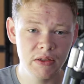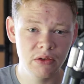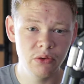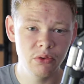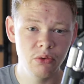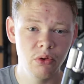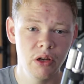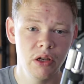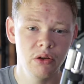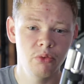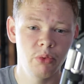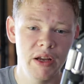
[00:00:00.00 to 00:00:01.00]
to
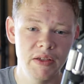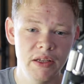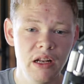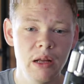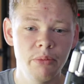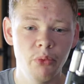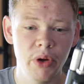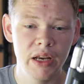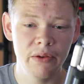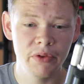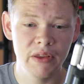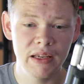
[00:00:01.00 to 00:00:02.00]
raise it up when
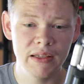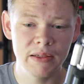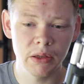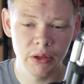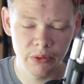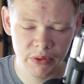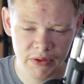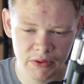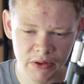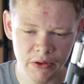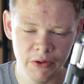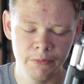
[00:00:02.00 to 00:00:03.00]
everything is loose.
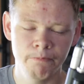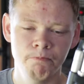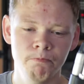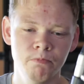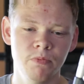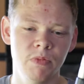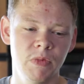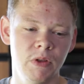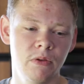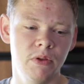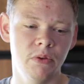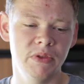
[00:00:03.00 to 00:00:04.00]

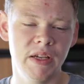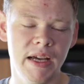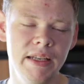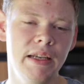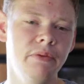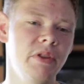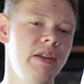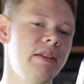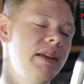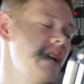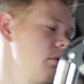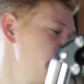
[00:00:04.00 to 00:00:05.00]
Don't tighten everything down